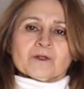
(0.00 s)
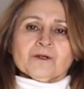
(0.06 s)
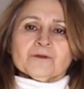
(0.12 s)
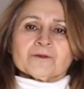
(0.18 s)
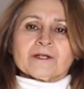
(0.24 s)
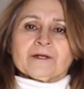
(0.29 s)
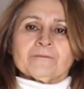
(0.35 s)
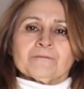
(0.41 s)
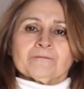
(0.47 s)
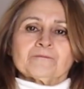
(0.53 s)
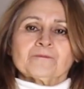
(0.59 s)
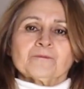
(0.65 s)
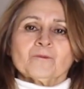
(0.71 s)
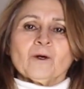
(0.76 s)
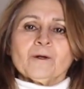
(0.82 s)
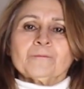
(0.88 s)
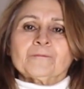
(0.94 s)
Okay,
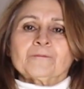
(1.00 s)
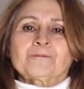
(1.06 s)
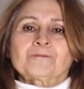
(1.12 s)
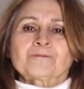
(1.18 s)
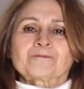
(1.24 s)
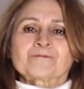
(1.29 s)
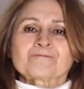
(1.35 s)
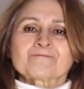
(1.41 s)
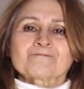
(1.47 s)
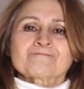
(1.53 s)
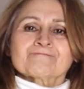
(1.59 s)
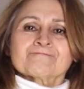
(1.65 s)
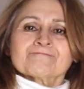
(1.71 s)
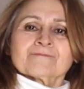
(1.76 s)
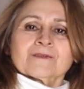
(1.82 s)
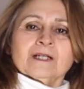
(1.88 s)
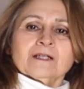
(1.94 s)
well,
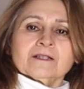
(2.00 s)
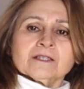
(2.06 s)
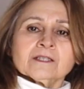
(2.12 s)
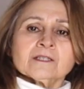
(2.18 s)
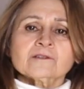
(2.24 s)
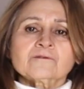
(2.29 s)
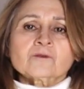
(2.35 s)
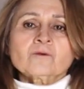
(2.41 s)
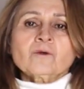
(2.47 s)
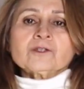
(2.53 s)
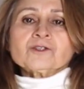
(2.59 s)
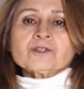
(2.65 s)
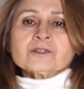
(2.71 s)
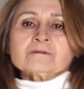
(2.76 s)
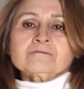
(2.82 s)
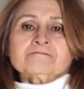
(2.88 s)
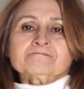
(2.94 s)
thank you for
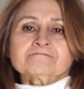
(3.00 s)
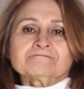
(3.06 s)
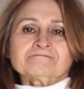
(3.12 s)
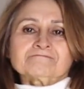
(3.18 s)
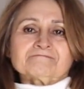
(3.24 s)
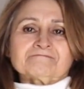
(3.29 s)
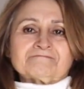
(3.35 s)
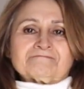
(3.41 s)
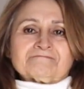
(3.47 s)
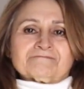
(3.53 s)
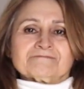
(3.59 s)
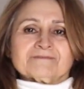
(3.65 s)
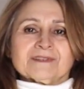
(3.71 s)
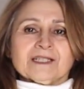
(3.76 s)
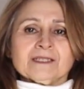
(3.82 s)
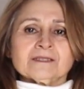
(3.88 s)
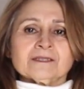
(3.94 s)
watching,
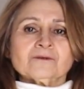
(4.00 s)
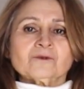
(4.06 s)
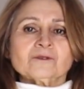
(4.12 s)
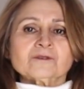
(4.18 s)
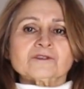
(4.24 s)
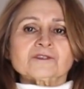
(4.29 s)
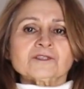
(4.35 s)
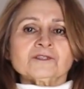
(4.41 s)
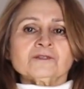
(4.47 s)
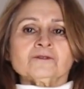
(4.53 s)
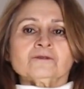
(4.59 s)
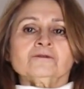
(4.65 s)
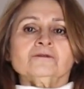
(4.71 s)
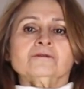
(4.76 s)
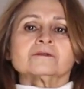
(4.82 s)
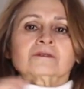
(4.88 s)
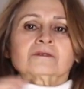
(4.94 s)
and we'll see
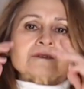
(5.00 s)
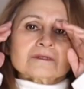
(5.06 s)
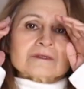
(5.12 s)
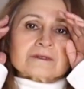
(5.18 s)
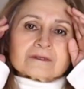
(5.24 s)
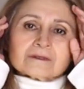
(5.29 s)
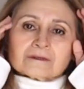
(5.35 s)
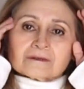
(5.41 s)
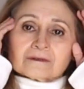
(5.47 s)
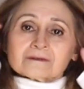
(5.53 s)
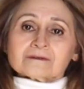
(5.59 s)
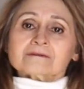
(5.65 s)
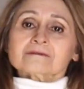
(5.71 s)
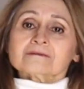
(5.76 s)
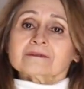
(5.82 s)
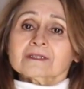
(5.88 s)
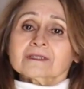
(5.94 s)
you
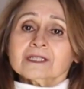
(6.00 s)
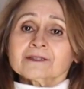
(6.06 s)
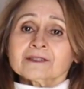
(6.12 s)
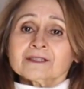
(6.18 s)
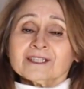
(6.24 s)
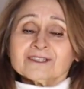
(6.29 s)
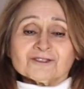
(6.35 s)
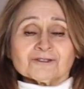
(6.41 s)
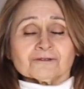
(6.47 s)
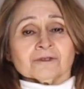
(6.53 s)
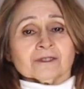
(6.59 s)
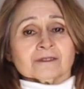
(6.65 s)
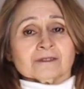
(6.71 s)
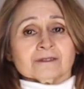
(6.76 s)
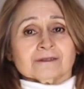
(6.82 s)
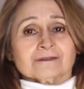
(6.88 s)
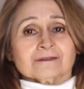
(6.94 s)
on the next
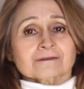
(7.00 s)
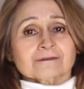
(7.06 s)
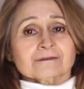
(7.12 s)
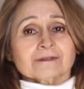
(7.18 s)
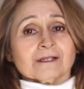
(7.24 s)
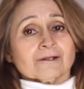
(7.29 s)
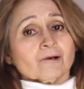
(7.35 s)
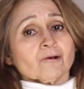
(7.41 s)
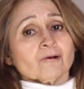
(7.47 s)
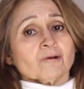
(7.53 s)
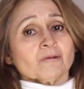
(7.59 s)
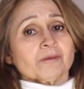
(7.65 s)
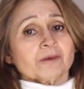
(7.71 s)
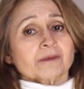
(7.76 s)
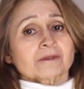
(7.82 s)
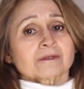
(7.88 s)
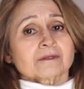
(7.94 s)
one. I
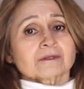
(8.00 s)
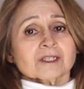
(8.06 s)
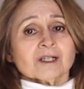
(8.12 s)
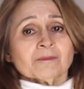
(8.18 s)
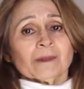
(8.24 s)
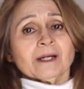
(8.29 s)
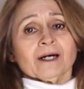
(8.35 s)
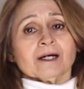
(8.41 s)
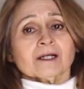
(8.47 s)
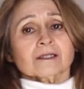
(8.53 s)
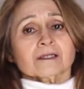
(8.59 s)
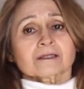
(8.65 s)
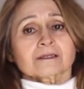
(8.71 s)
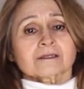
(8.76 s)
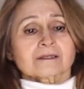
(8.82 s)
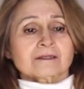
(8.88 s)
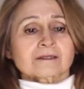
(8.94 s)
hope. Come
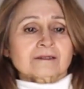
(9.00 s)
back.